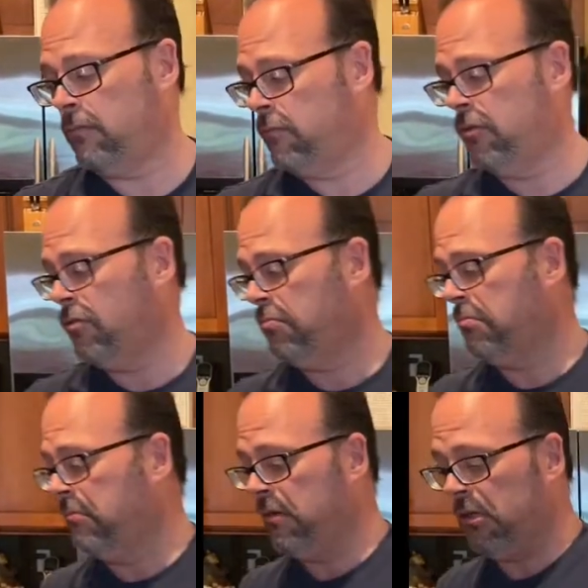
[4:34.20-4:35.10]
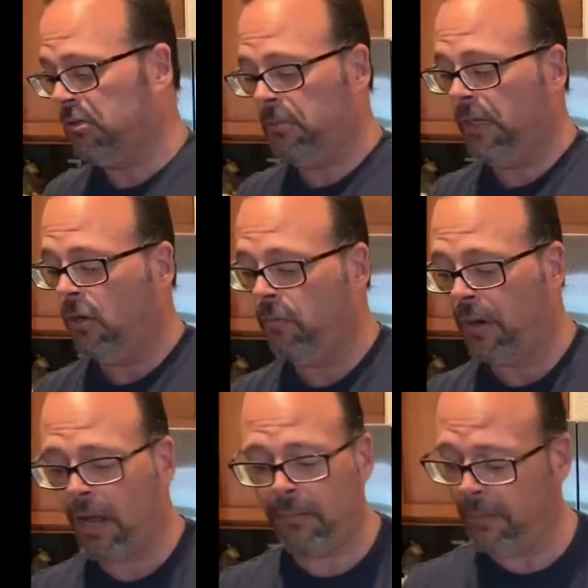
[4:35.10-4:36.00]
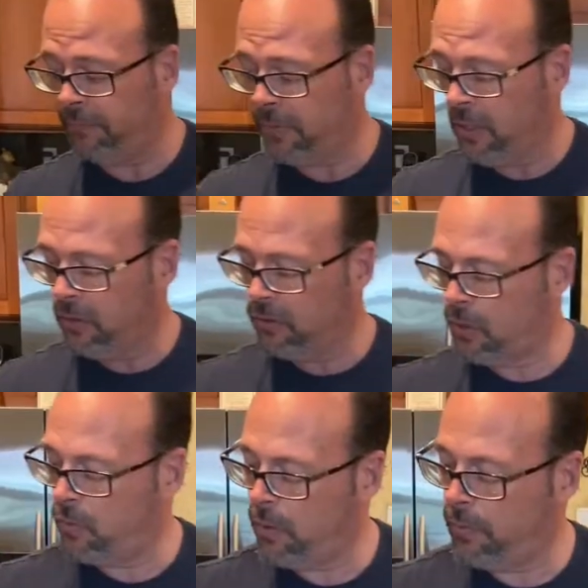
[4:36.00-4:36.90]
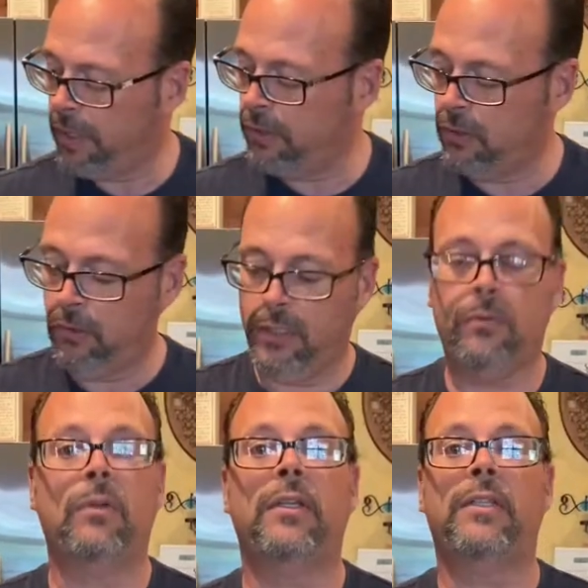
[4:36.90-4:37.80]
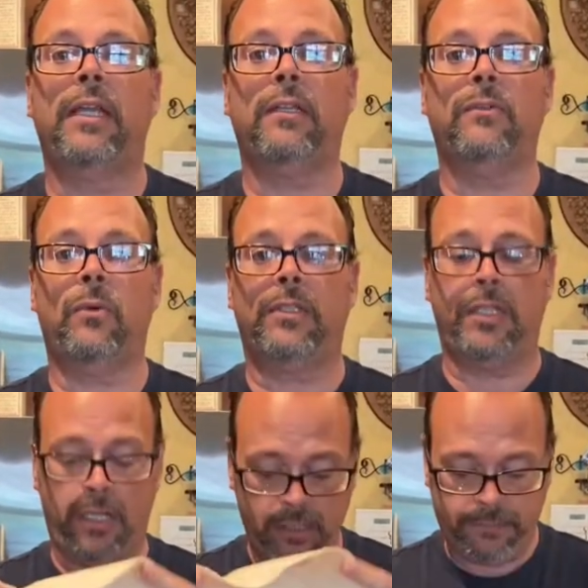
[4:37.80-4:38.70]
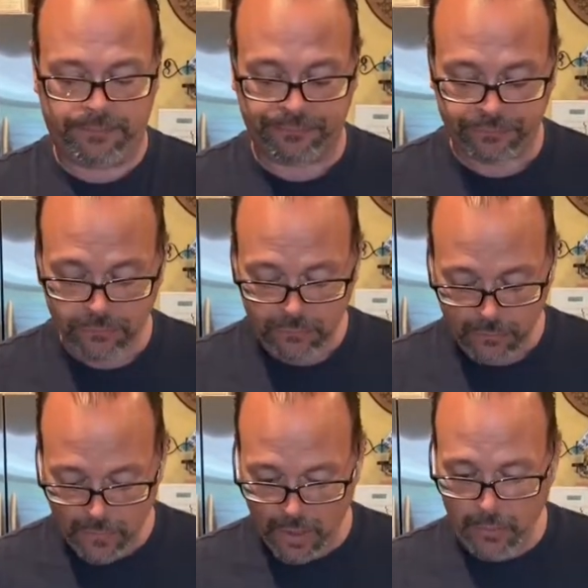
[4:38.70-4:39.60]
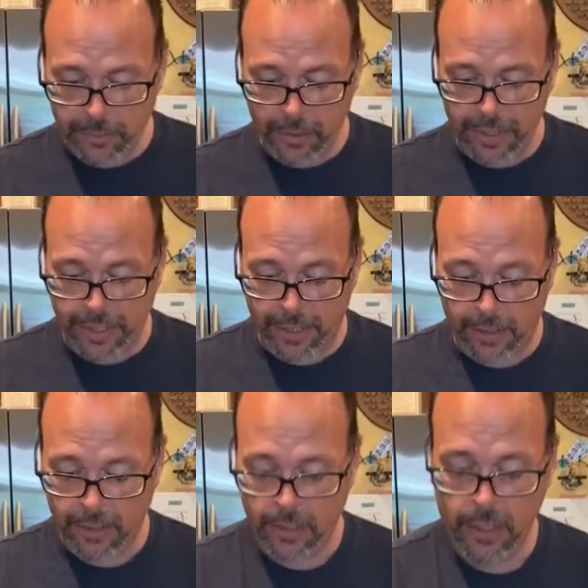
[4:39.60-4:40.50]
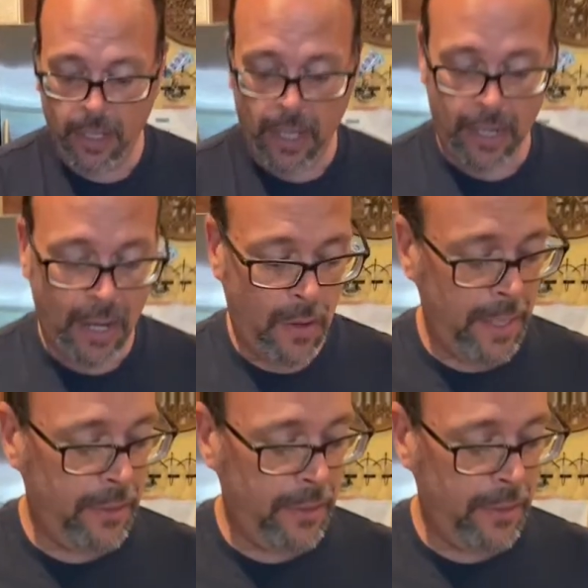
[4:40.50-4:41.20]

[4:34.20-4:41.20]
it should be no problem. So what we're gonna do is we're gonna take the tortilla and we put it here. And how I